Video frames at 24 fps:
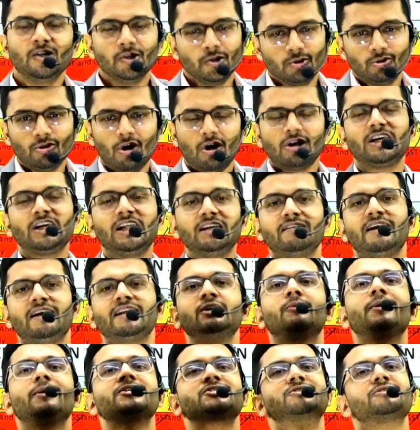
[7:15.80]
Do not leave
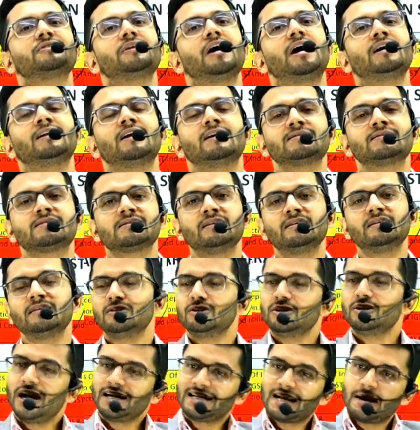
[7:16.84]
any question
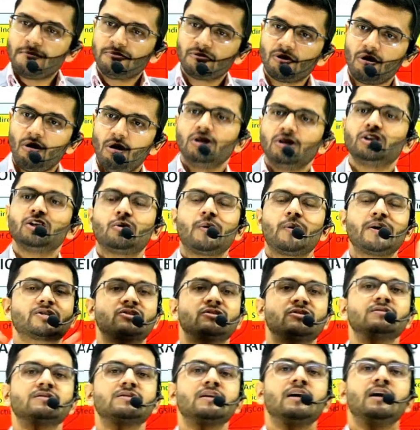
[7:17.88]
unanswered. Attempt all the
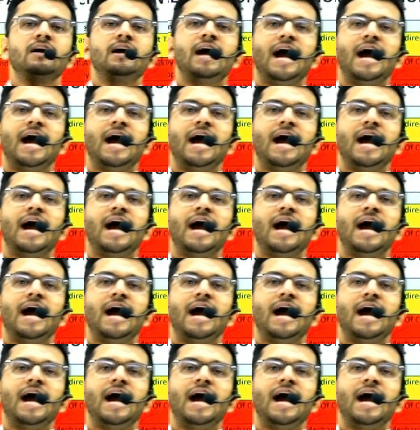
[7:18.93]
questions,